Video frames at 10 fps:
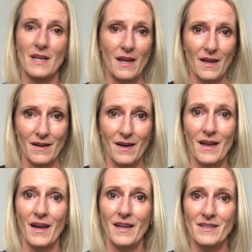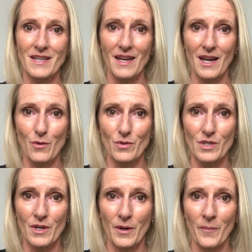day in and day out.
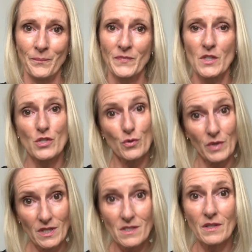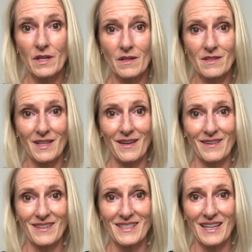The screens are here day
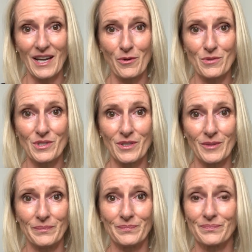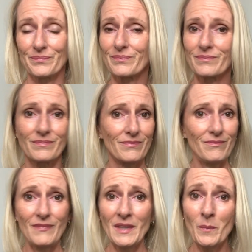in and day out,
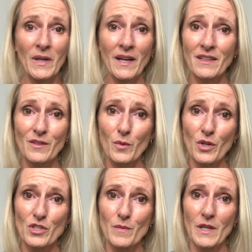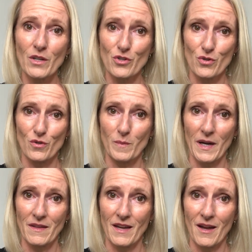but I didn't want to be controlled
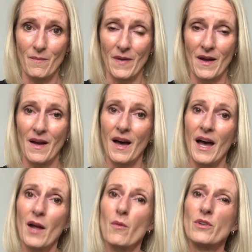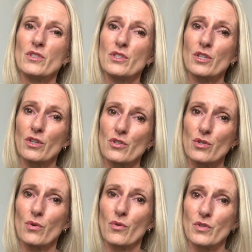by them. I wanted to
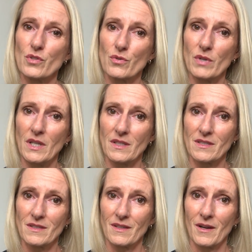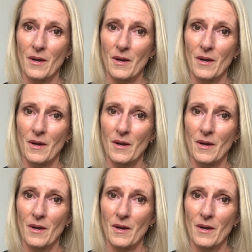control the screens,